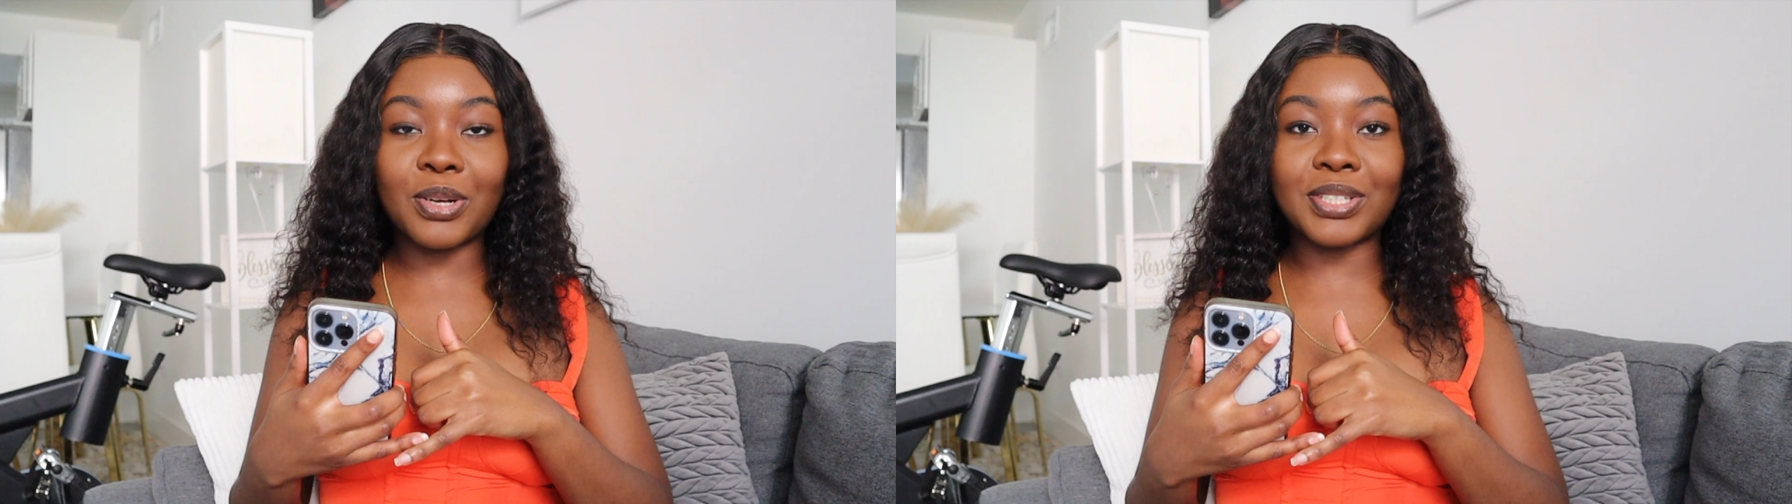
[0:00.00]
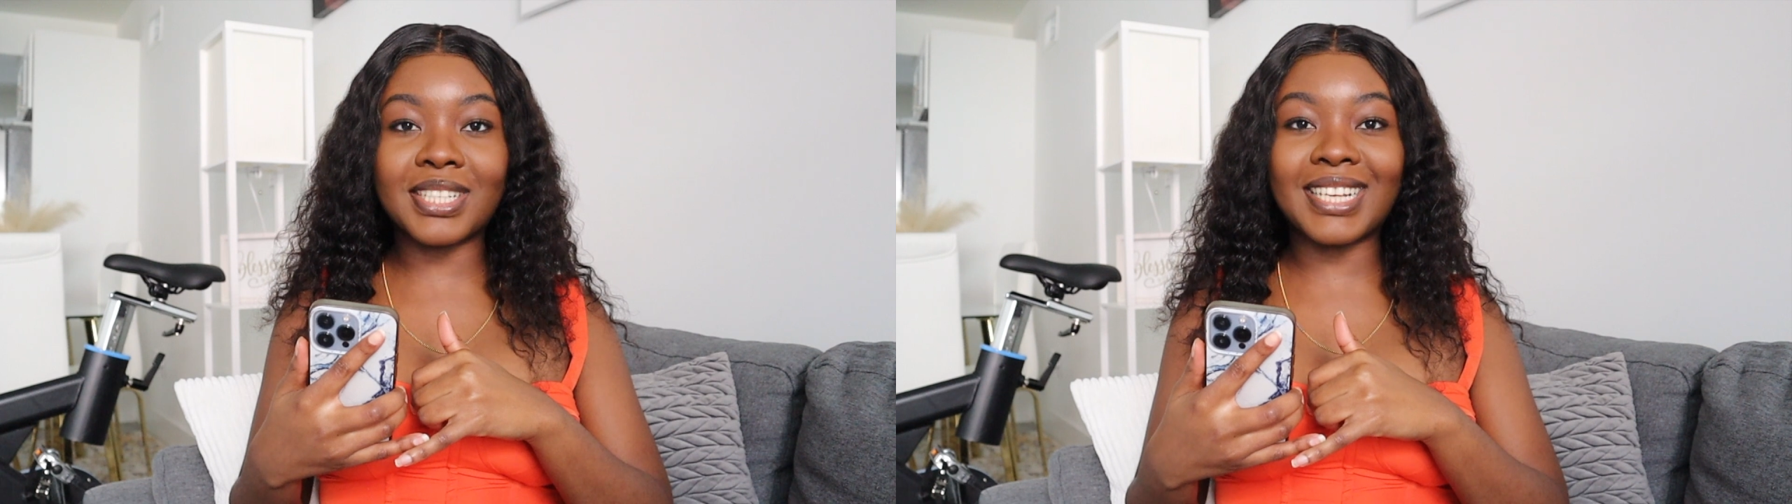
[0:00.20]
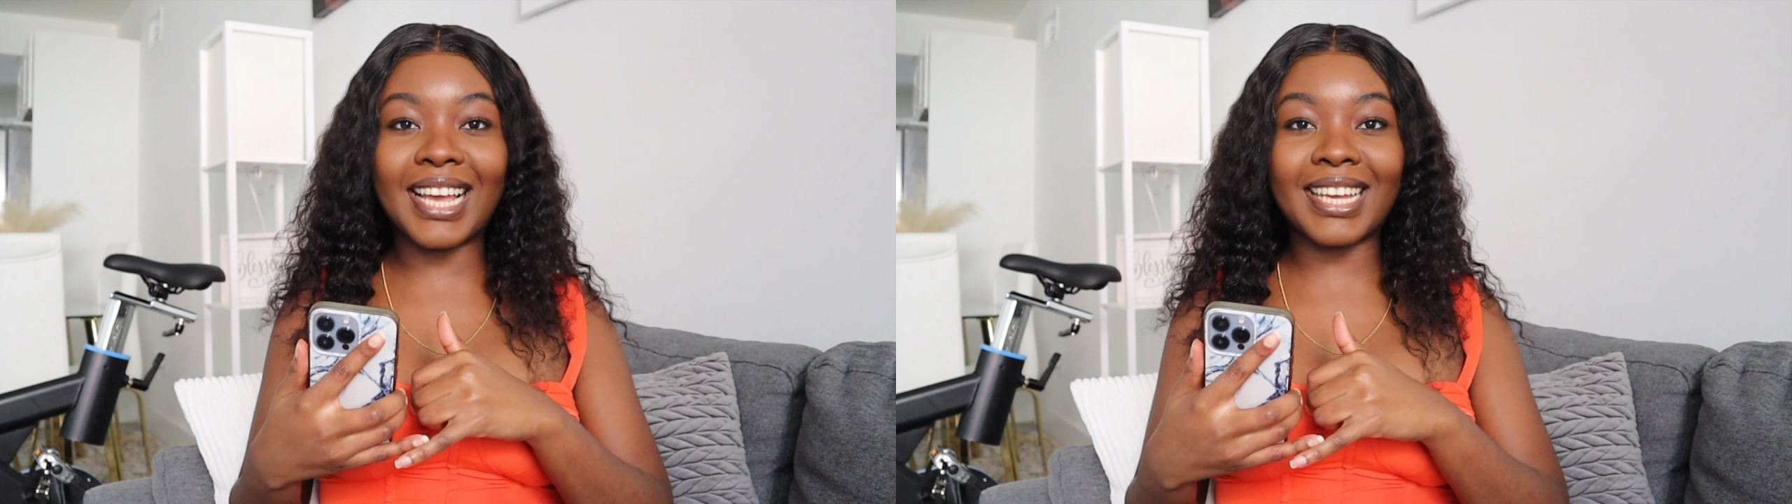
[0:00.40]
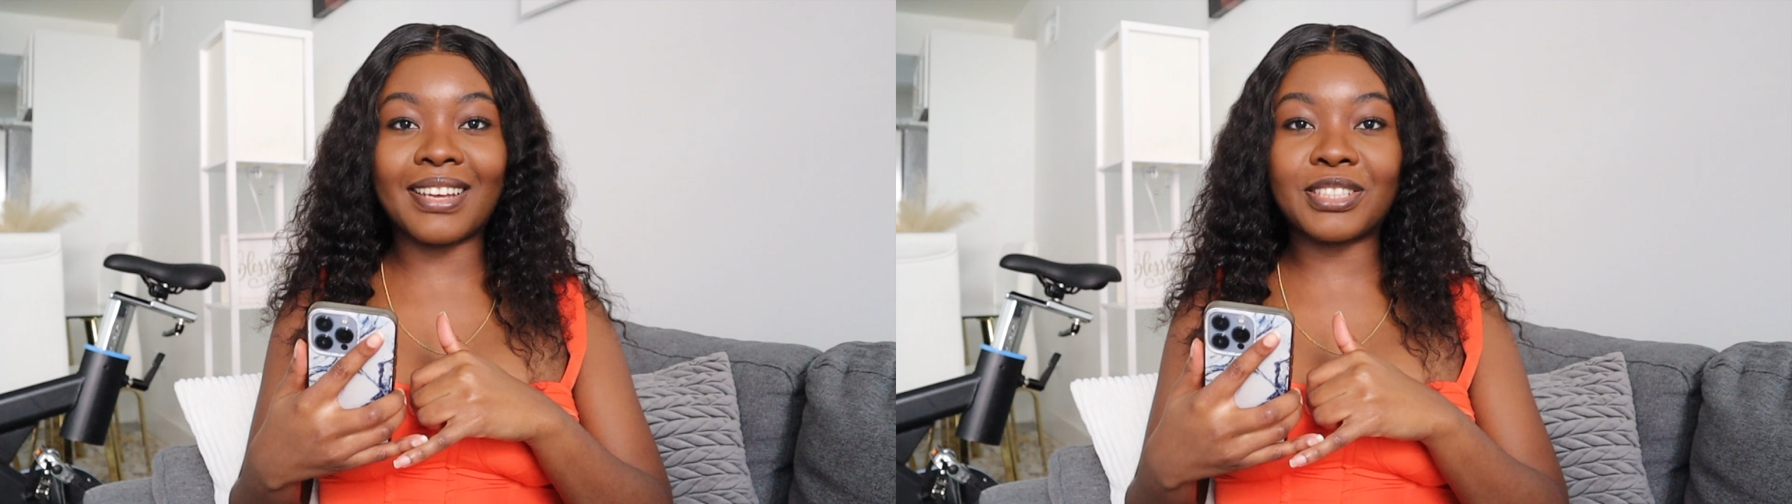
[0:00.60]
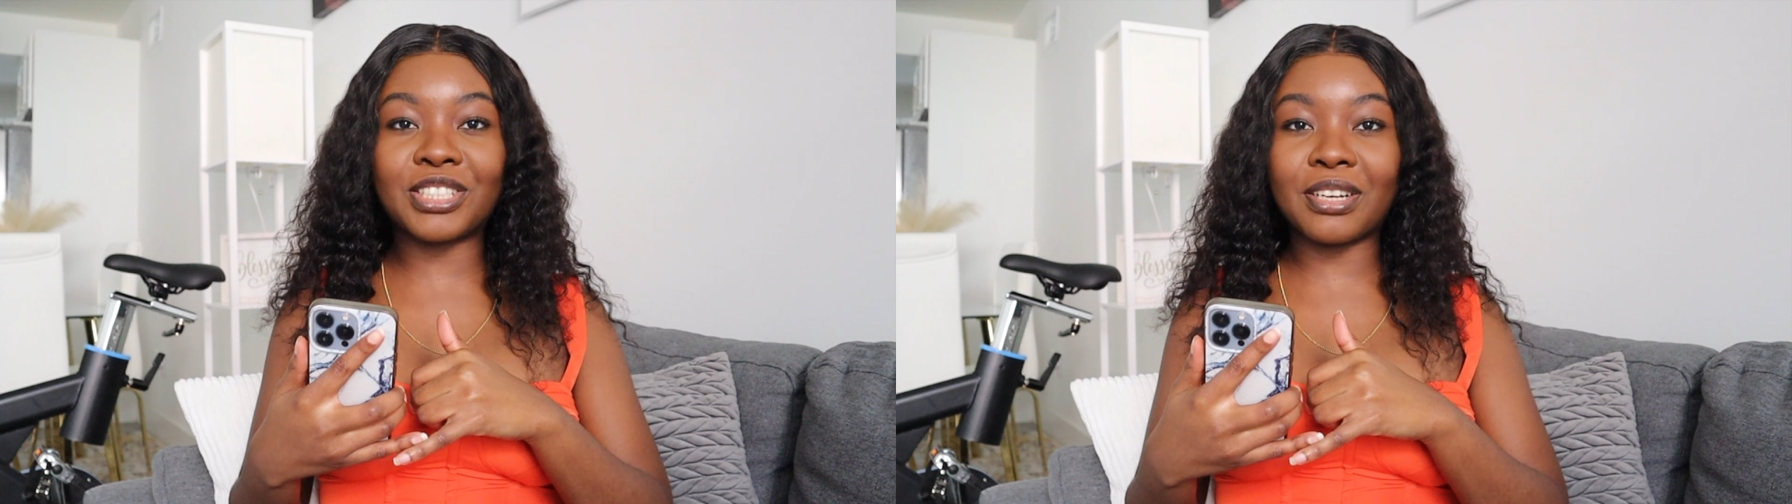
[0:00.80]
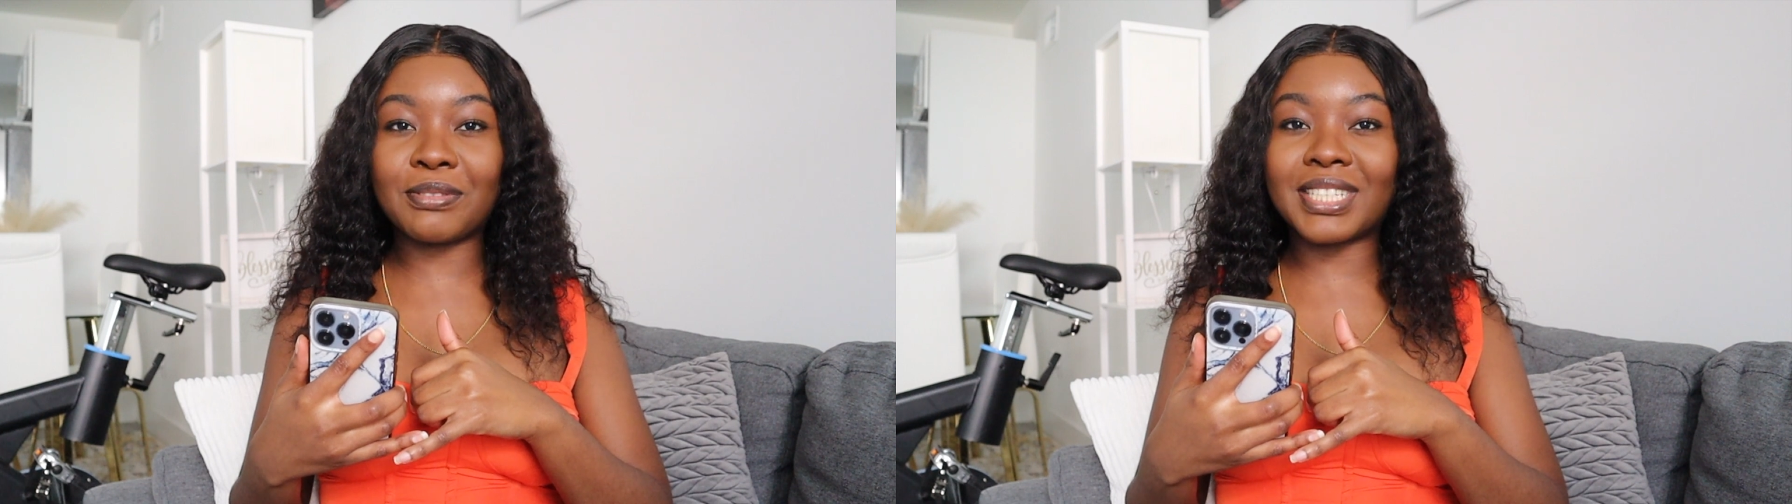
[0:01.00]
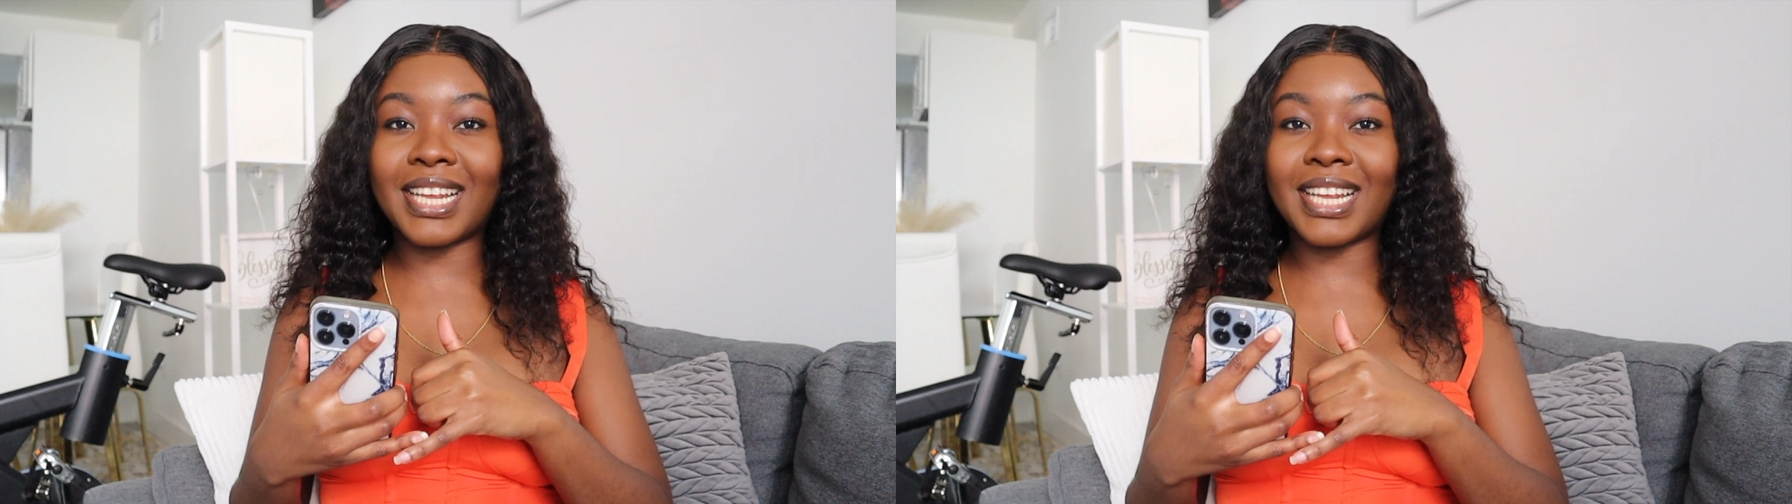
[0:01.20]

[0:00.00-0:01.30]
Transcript: because it's like a chef's